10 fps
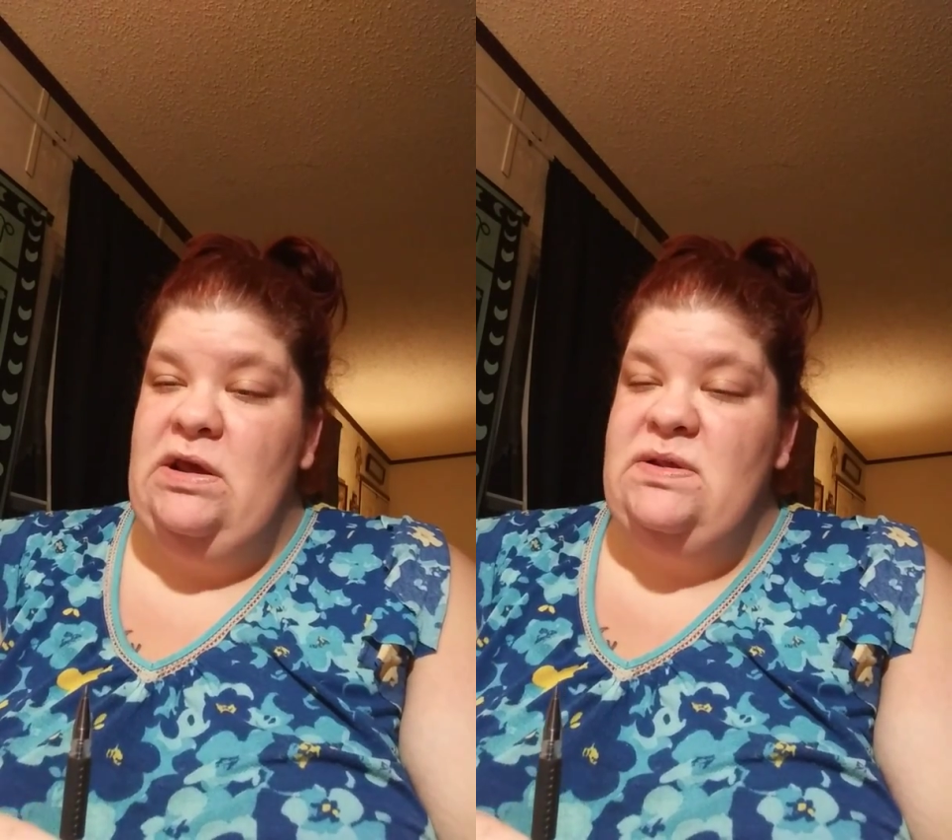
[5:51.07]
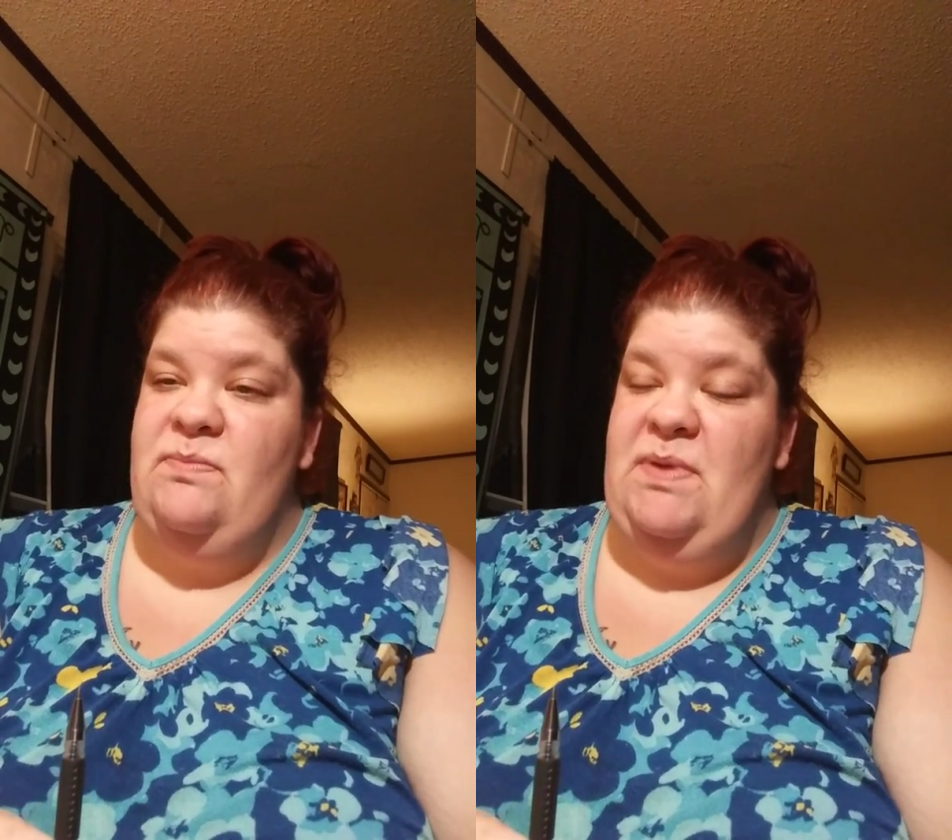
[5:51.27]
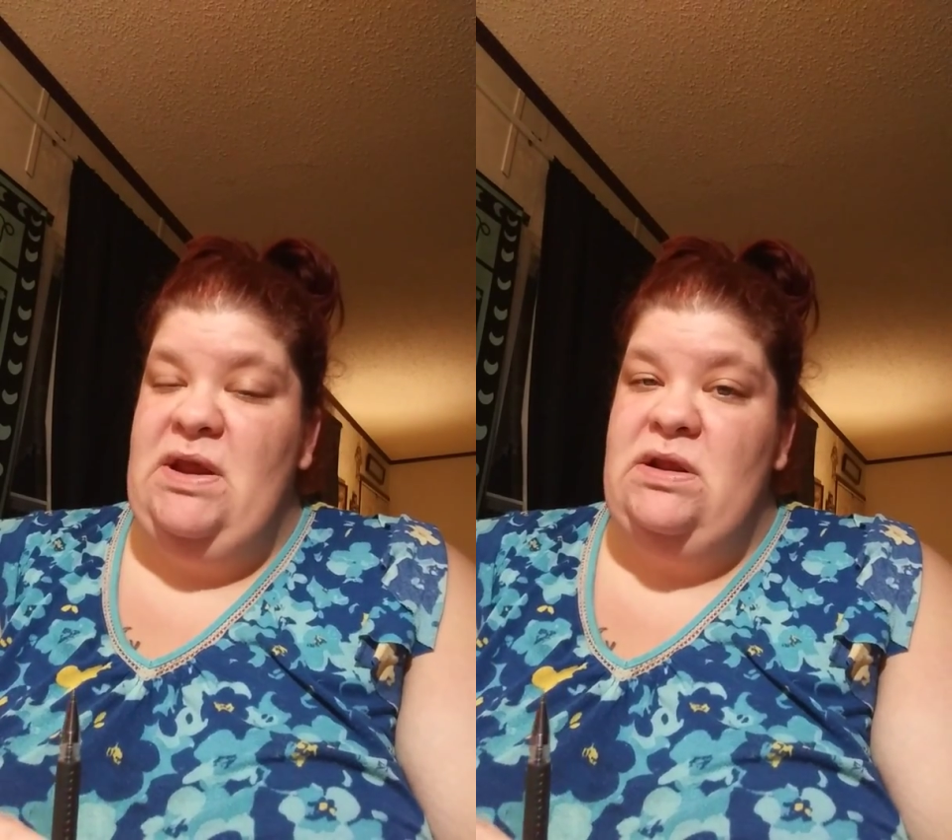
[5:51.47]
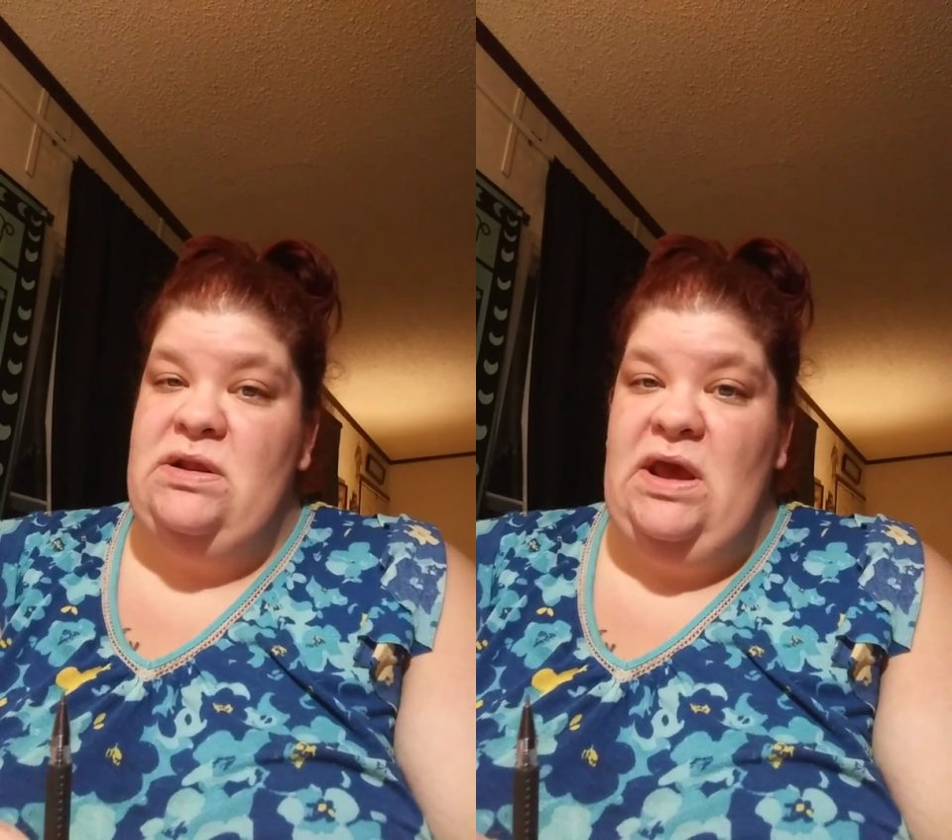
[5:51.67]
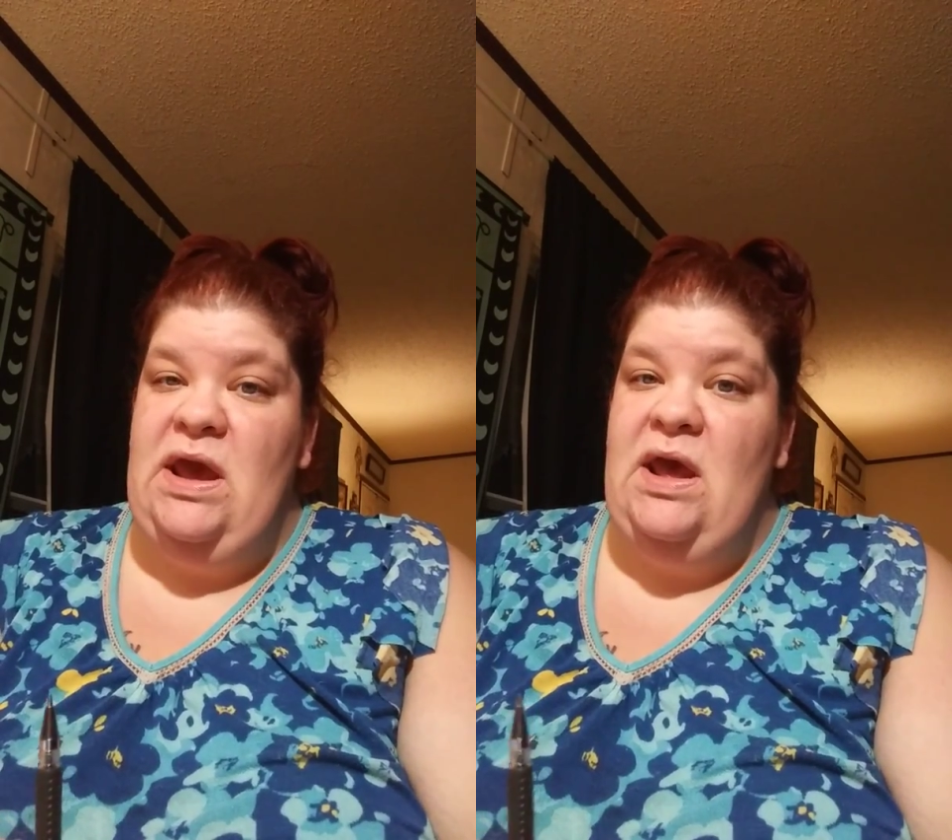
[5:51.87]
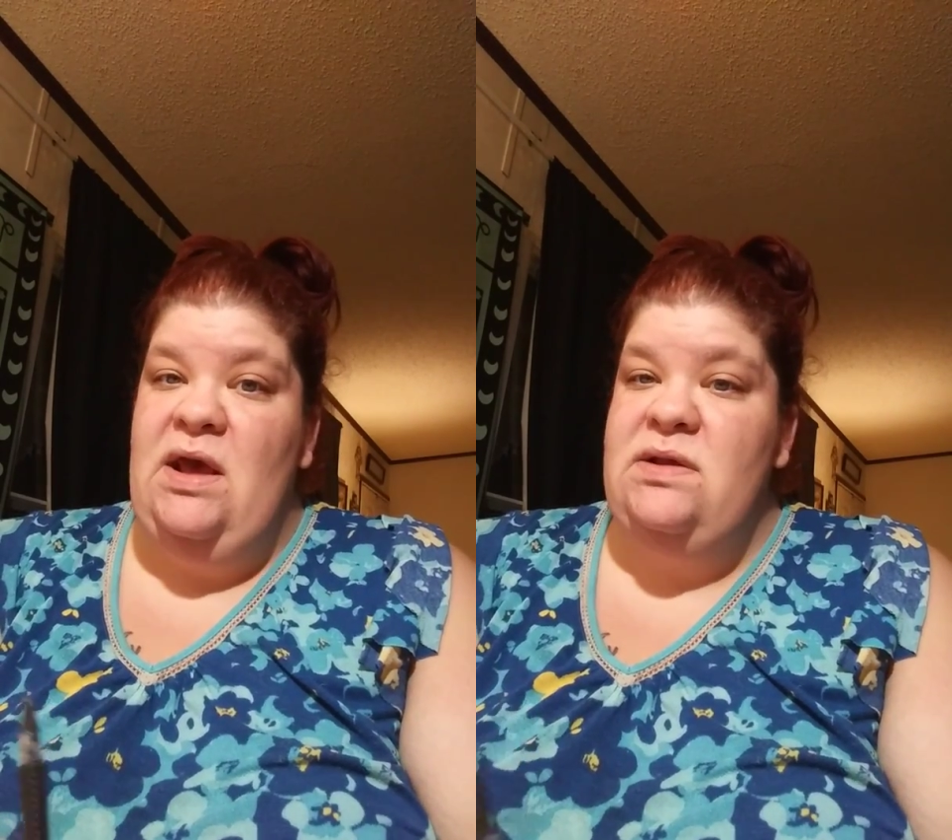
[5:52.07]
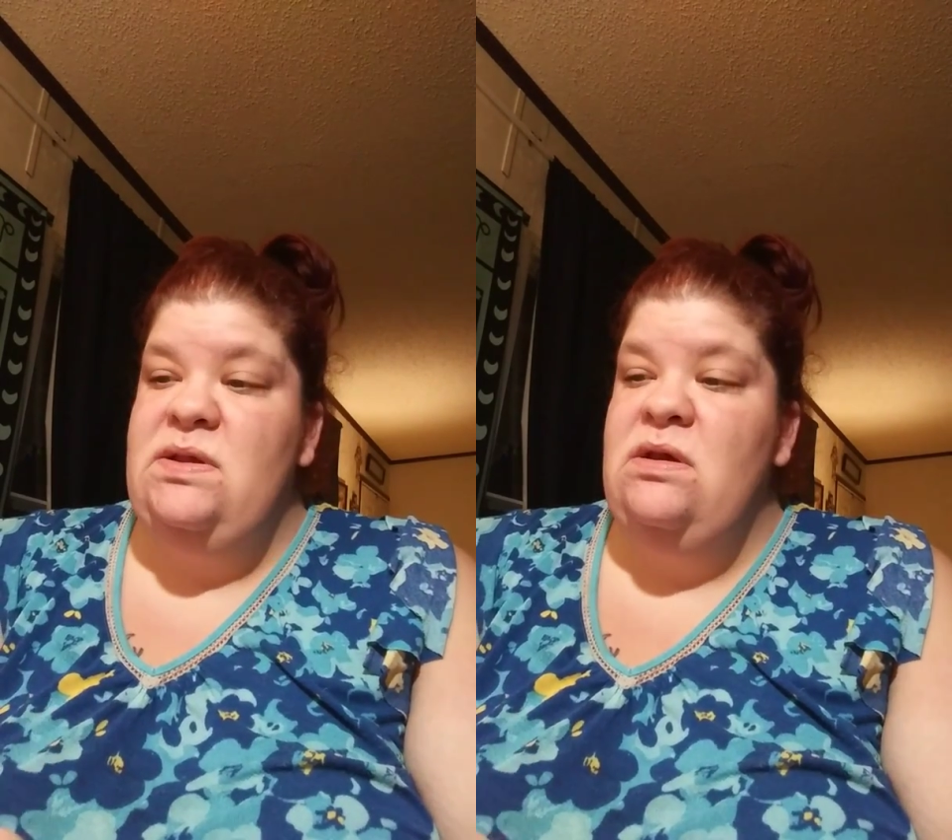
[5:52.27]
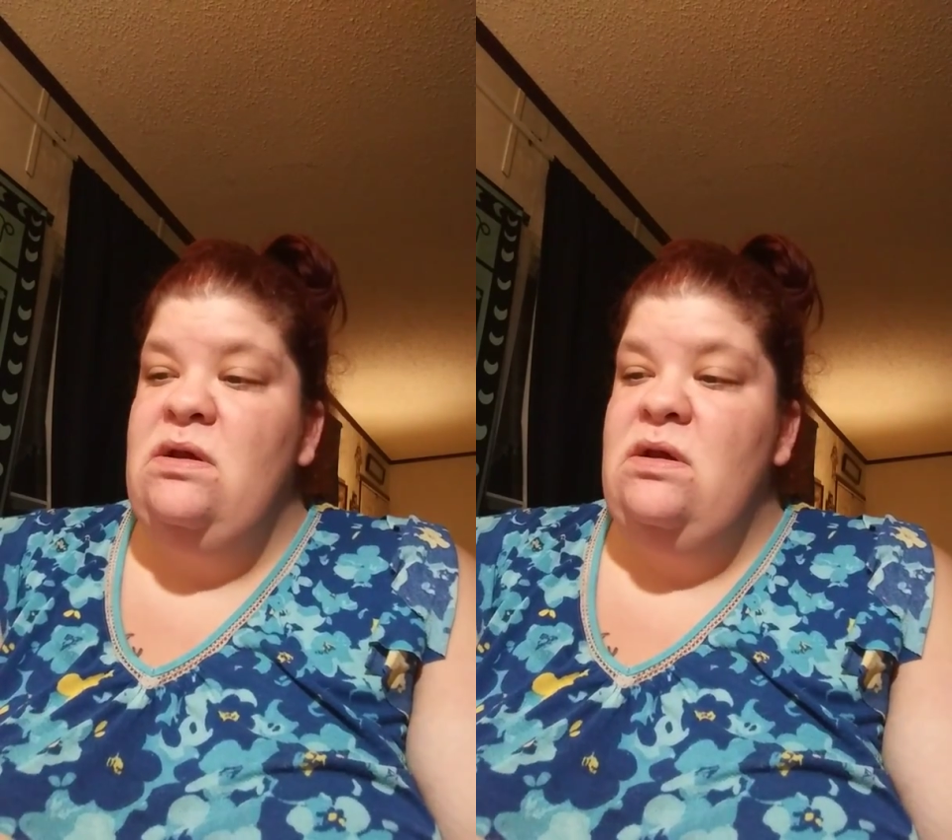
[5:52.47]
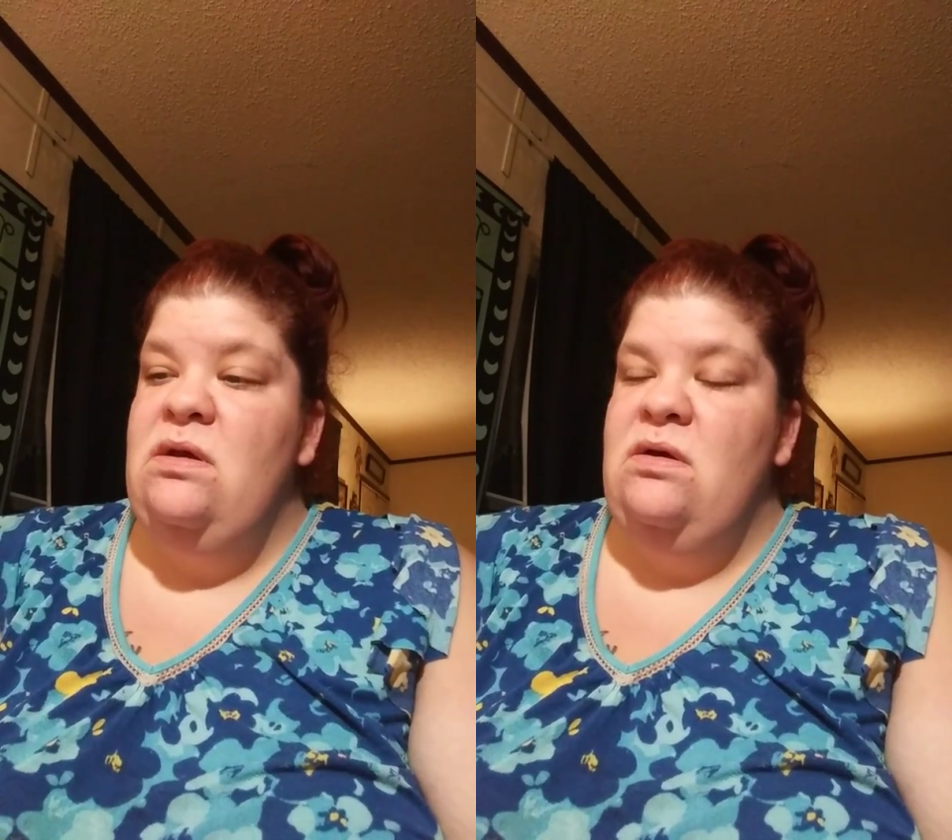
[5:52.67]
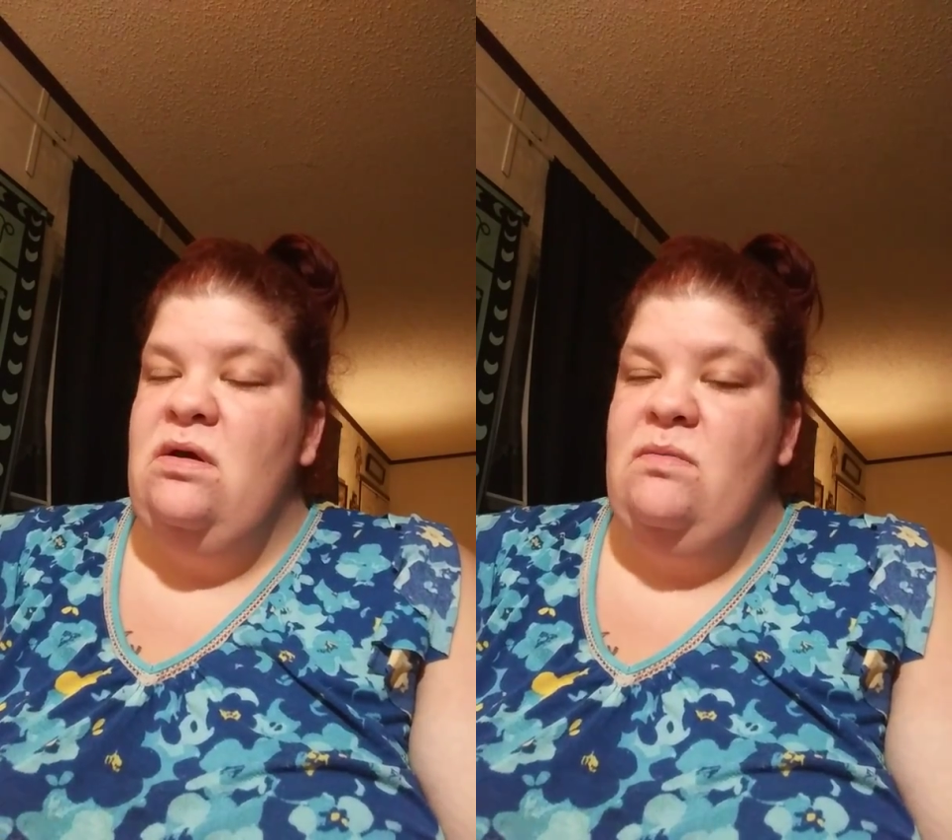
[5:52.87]
He's a pain in the ass.
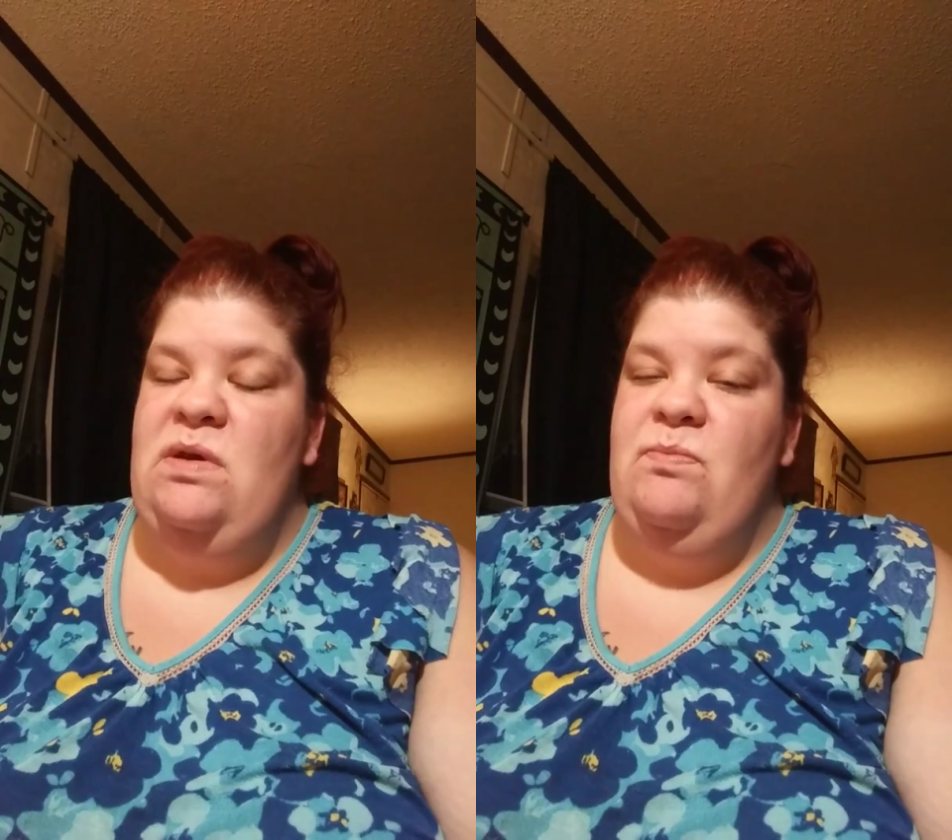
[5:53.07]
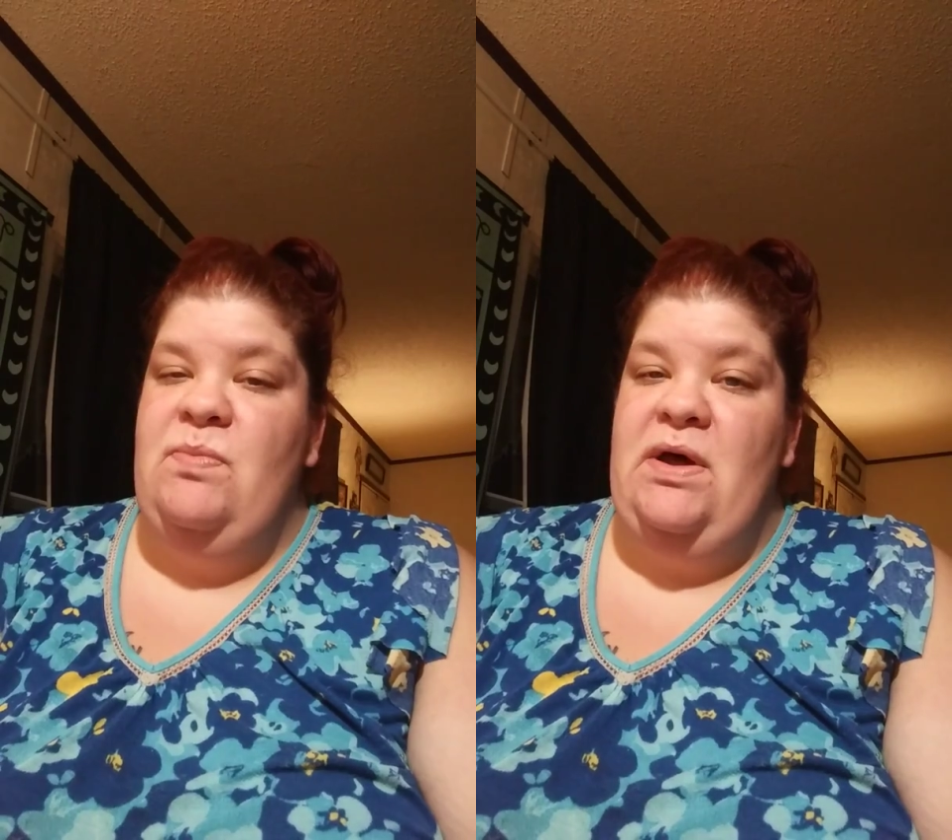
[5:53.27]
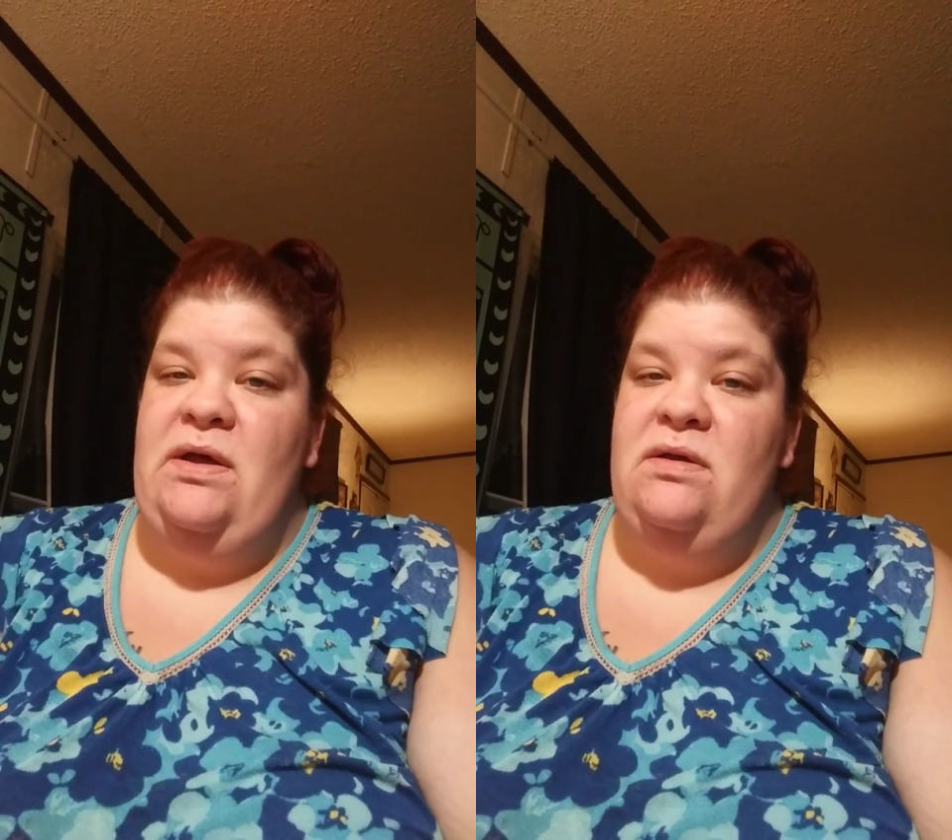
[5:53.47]
I mean, but